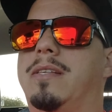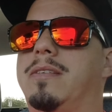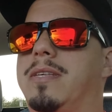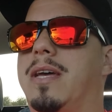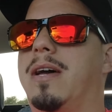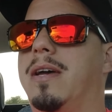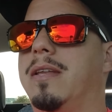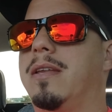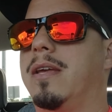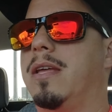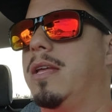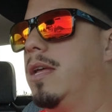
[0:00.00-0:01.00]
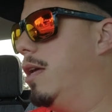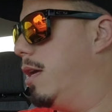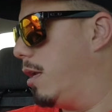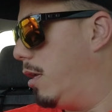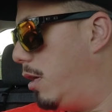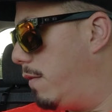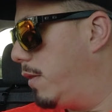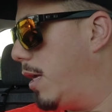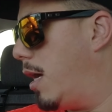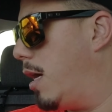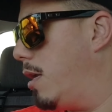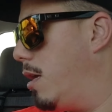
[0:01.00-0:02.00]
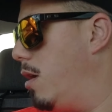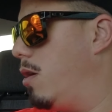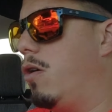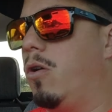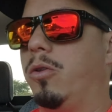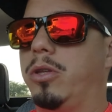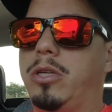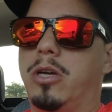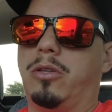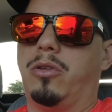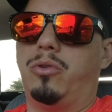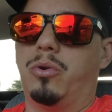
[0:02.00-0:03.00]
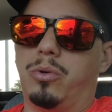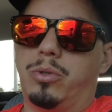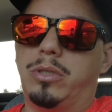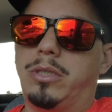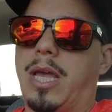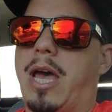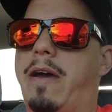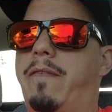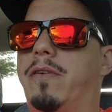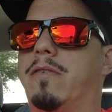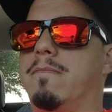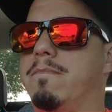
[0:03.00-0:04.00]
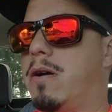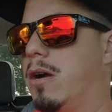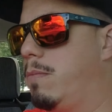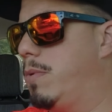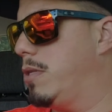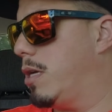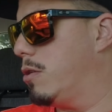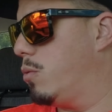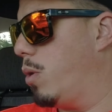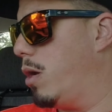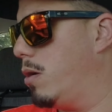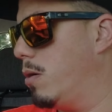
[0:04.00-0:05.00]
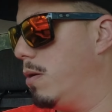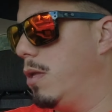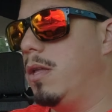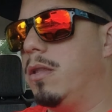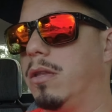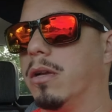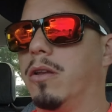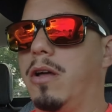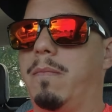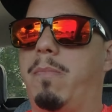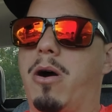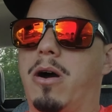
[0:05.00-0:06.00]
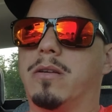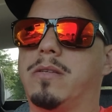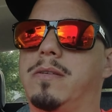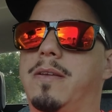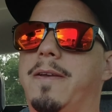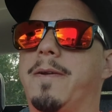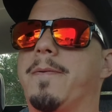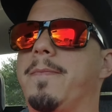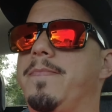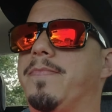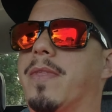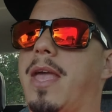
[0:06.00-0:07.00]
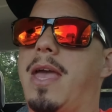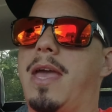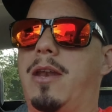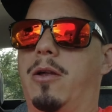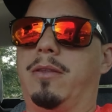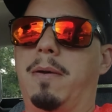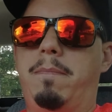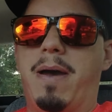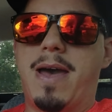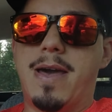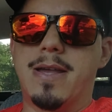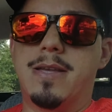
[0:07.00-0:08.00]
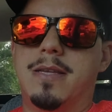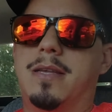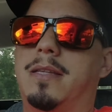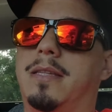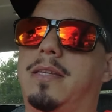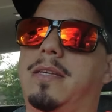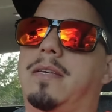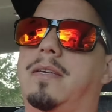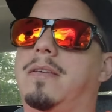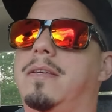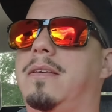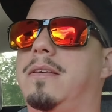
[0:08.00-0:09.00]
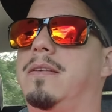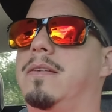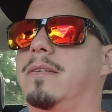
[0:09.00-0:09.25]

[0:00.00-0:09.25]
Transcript: inside. Love that. All the other doors have compartments as well. The glove box. And on the back, the